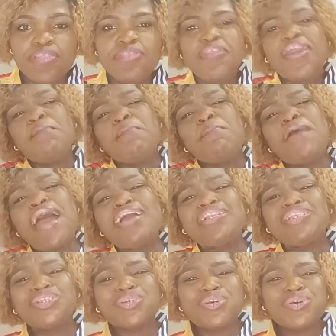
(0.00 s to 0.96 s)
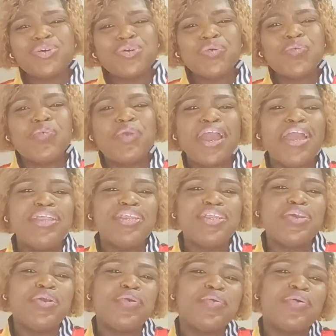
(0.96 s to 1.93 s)
think back to when
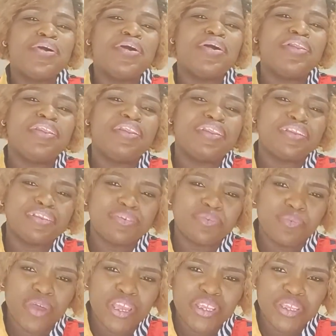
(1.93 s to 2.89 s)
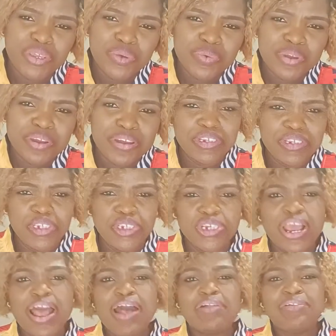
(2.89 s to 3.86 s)
you were a
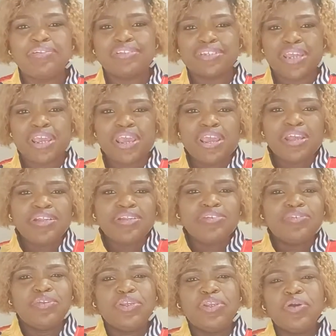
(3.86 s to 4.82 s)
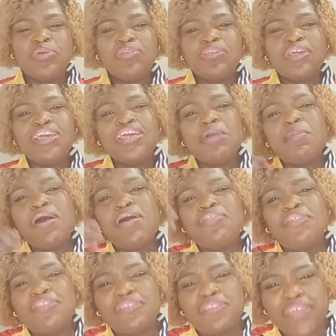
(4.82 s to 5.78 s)
child. Think
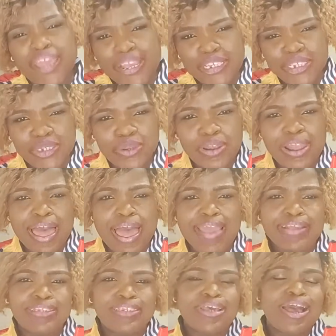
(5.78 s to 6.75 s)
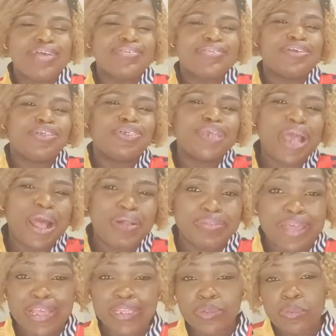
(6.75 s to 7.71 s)
about the things you liked as a
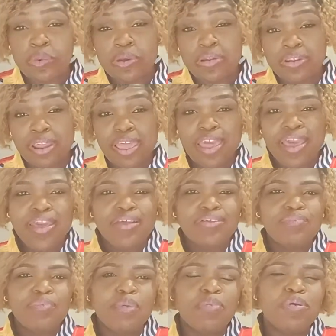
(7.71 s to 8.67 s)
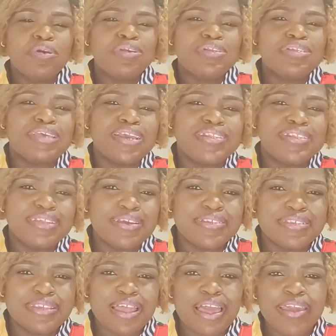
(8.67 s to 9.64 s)
child. That's one. People can say
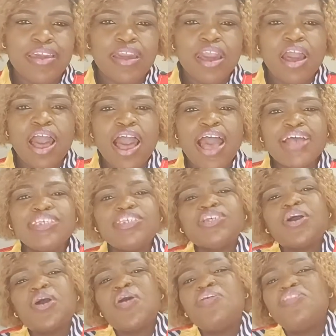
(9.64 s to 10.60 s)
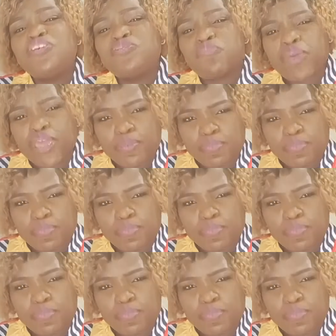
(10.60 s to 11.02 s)
things like, ask others